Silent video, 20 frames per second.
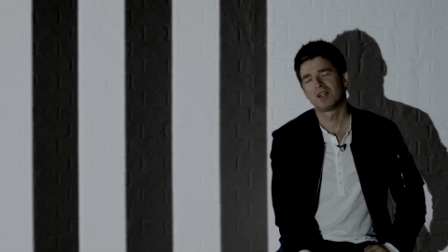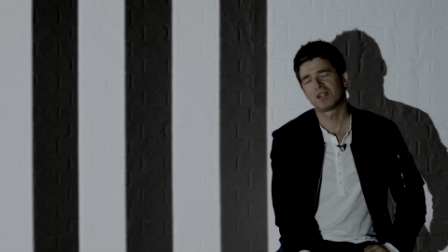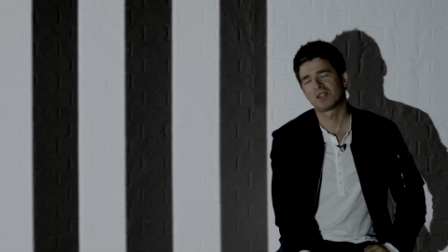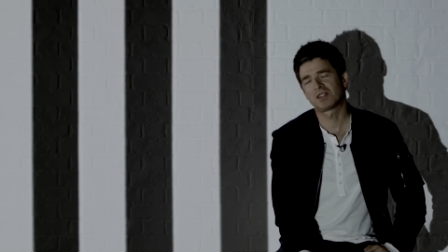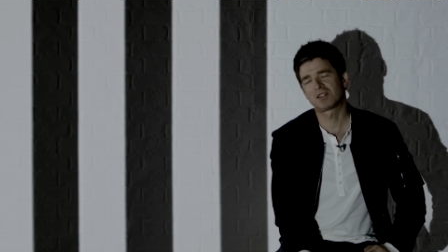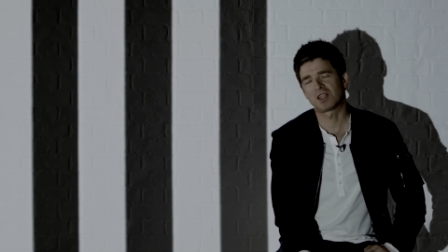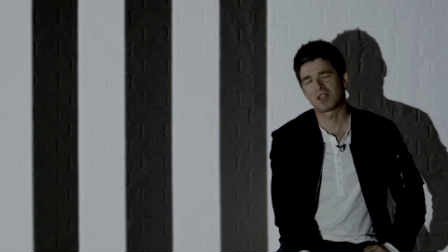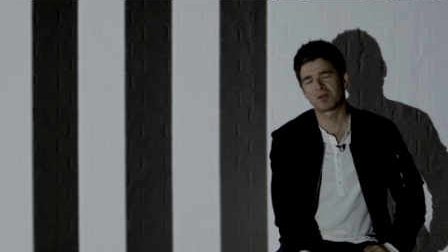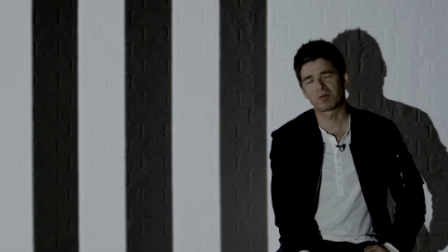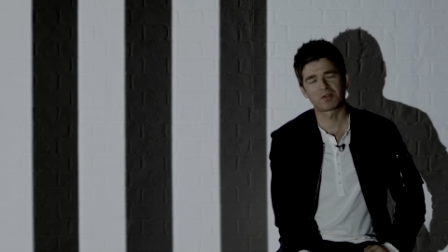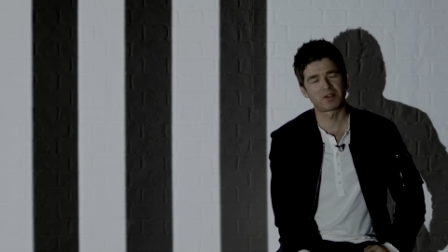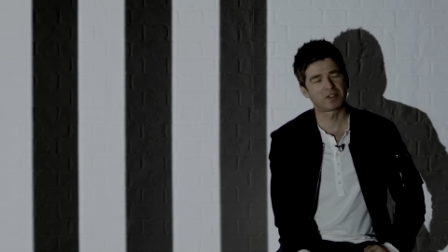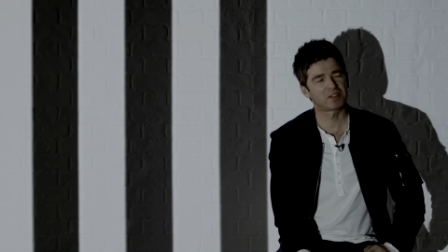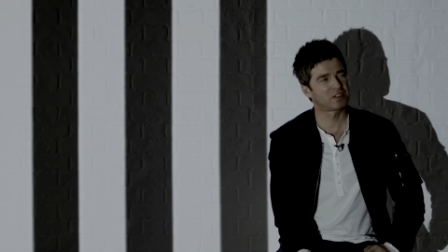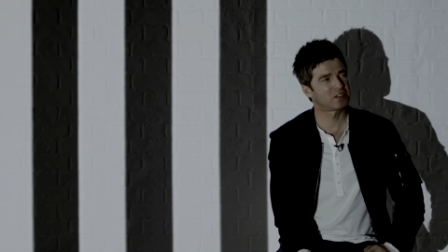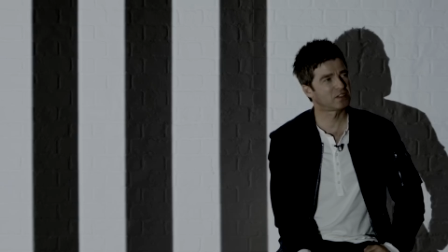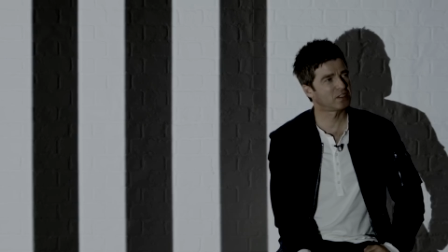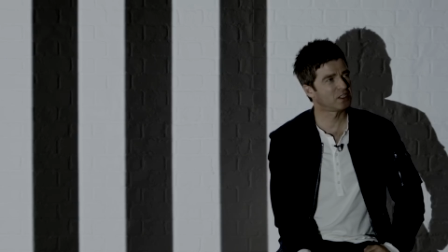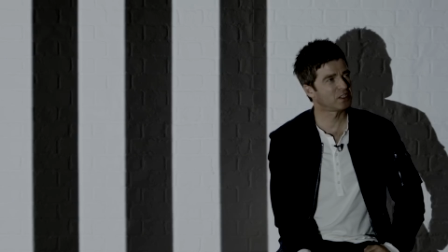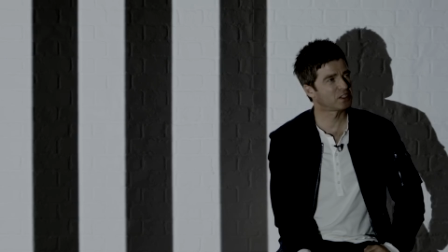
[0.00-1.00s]
It's a terrible thing
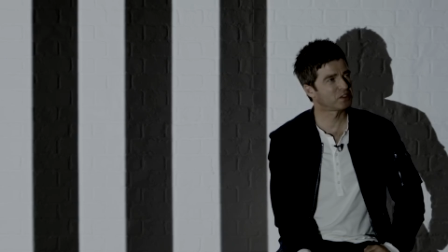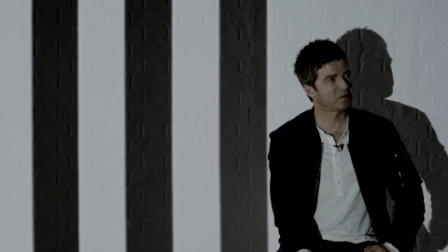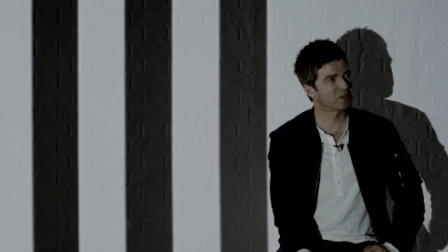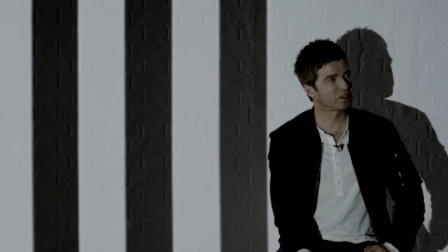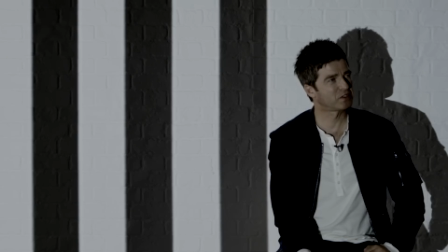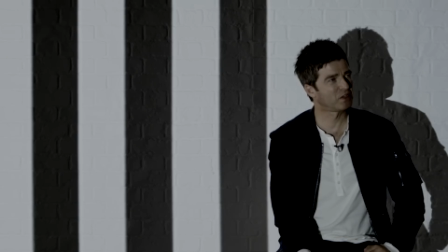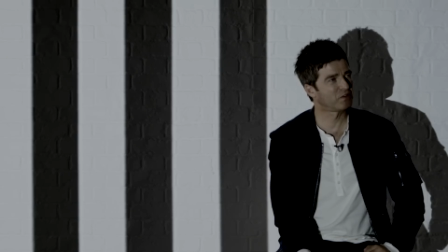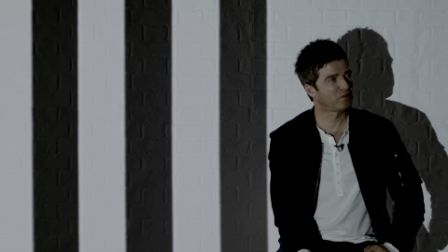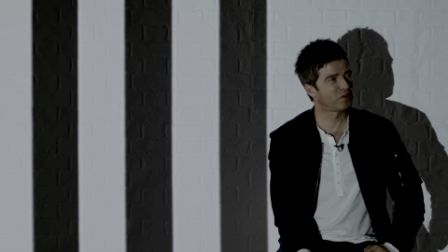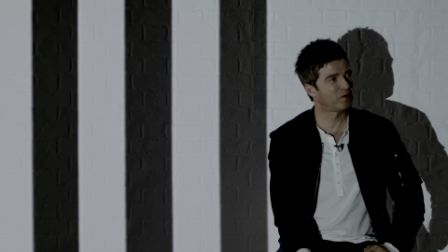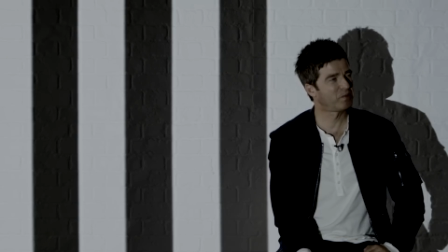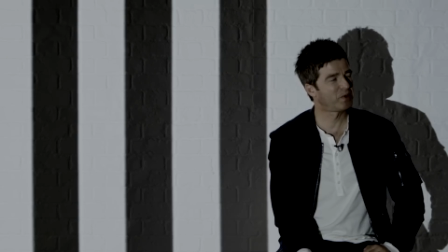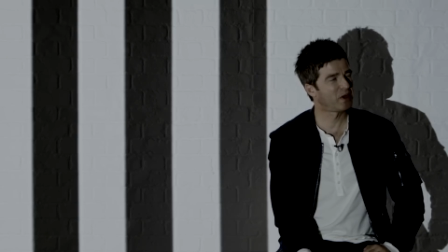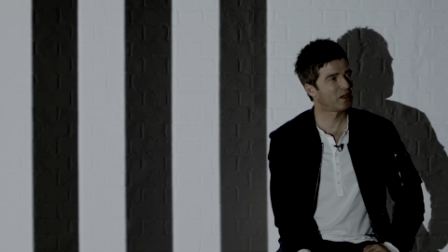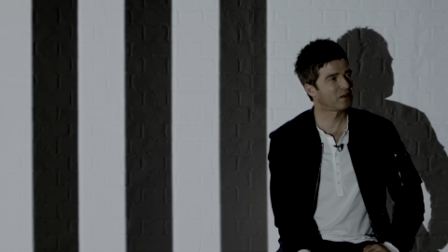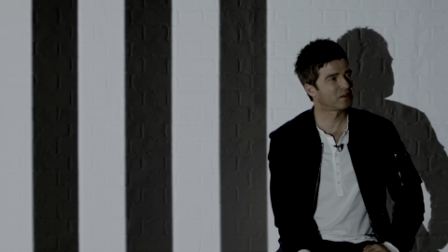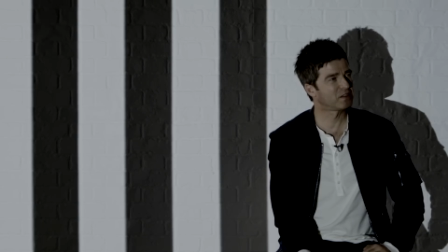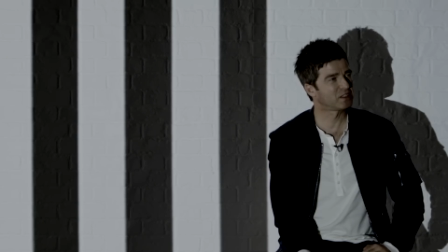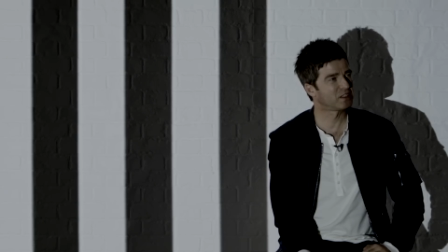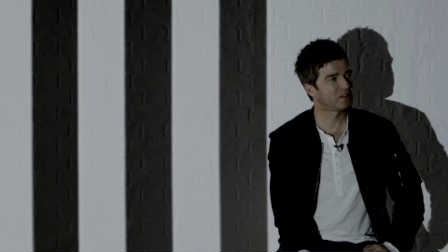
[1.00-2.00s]
to say, you're switched off at a
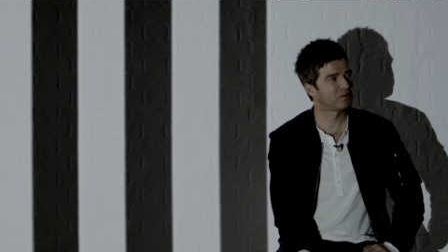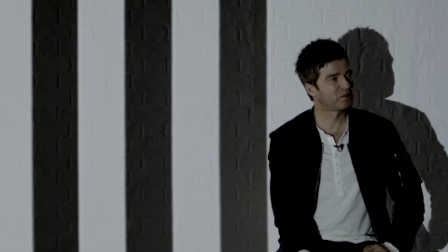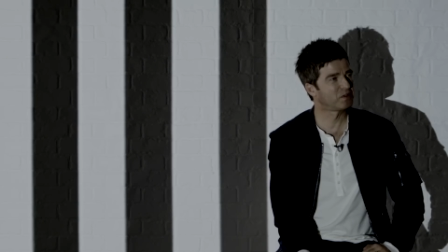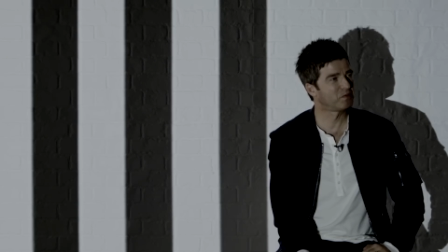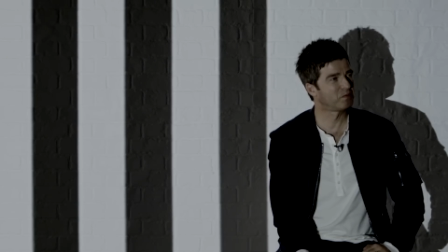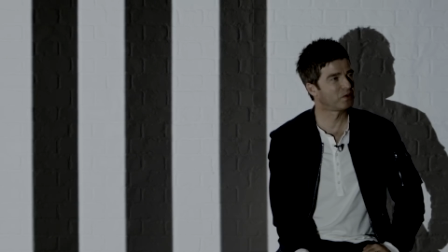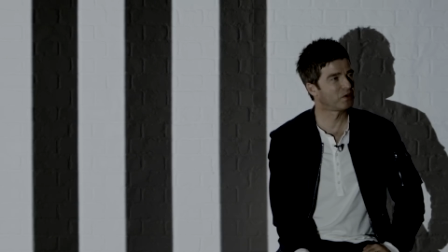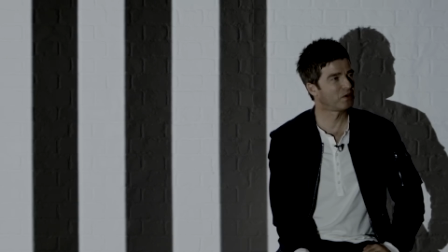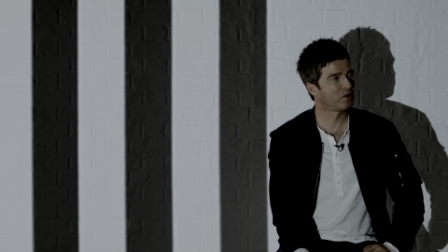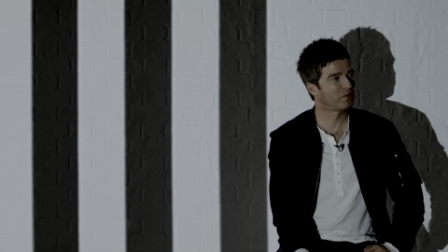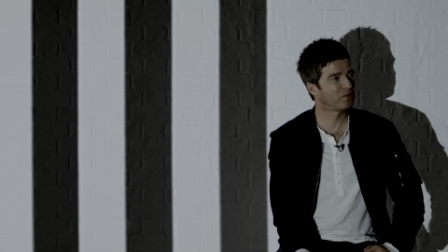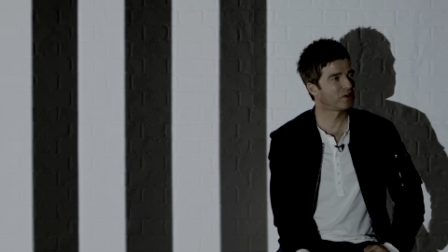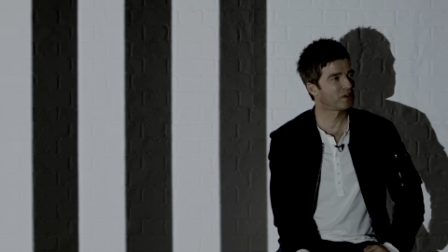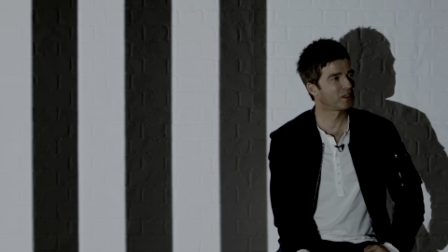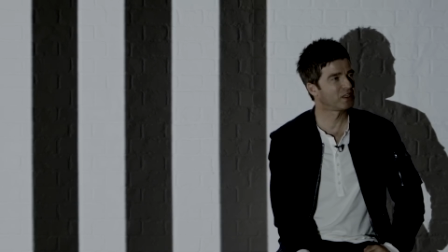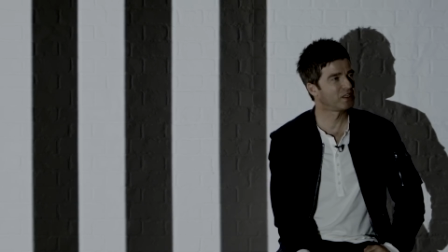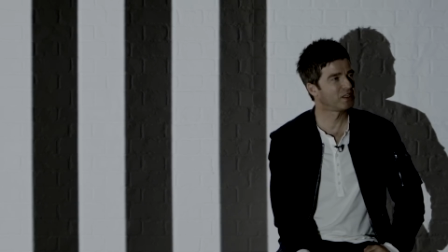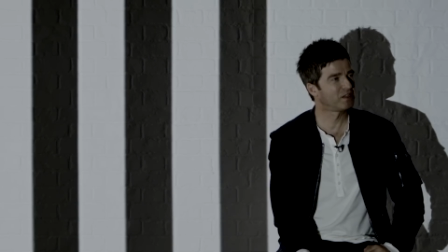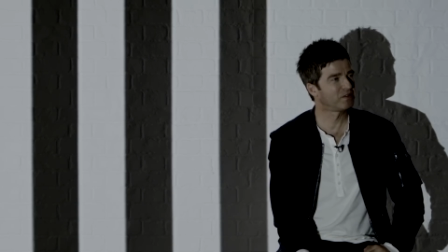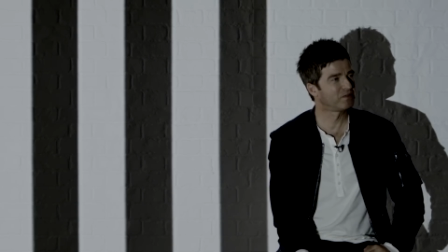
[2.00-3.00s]
parents' evening, but
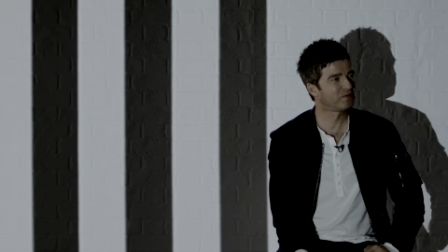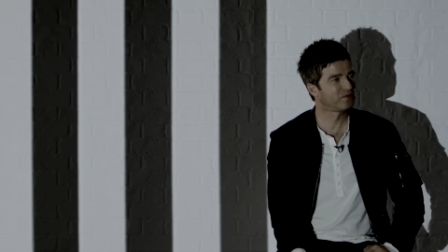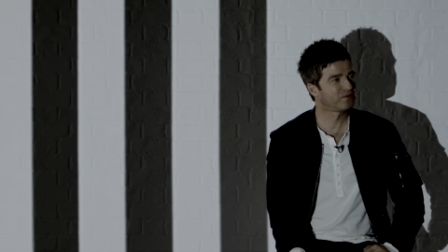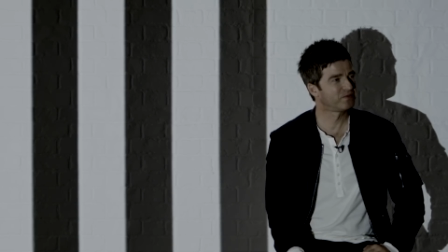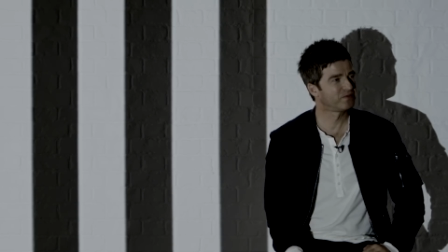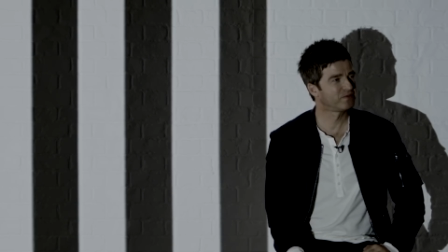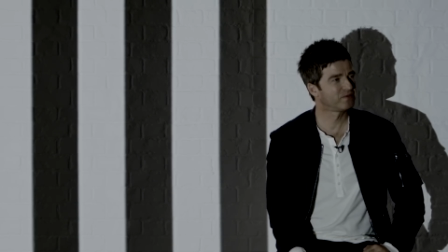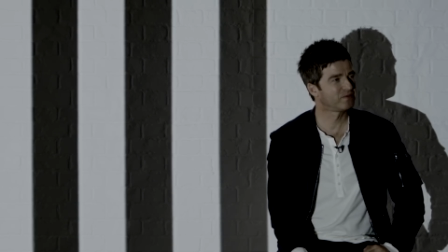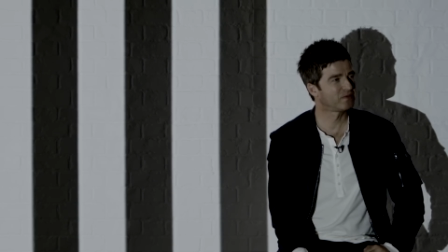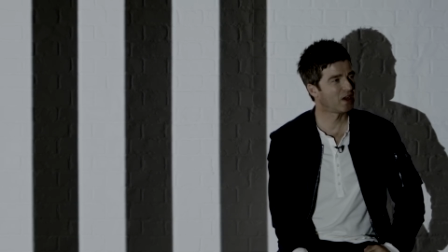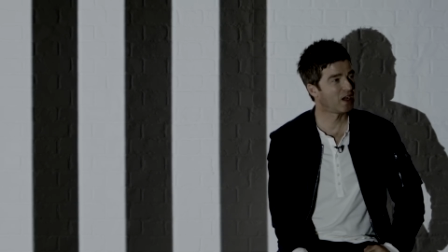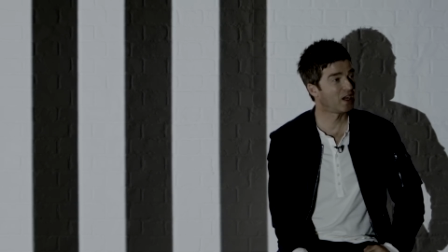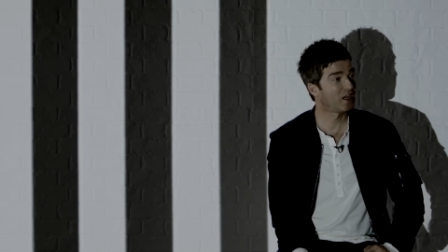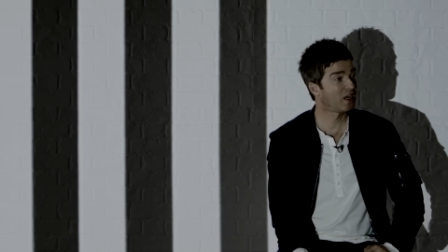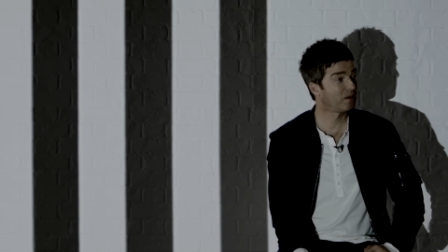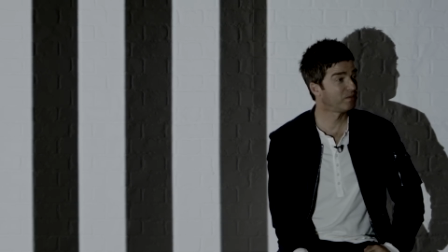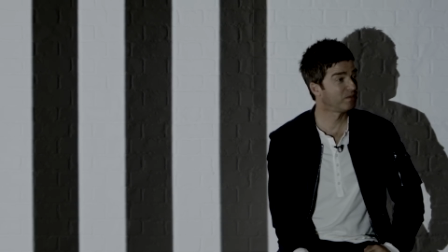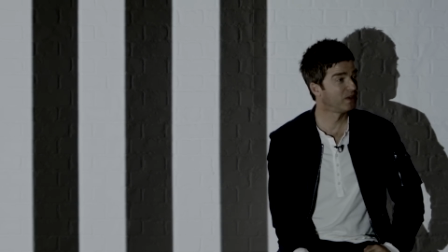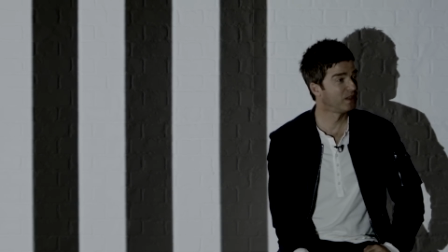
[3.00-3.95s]
fucking hell, I am.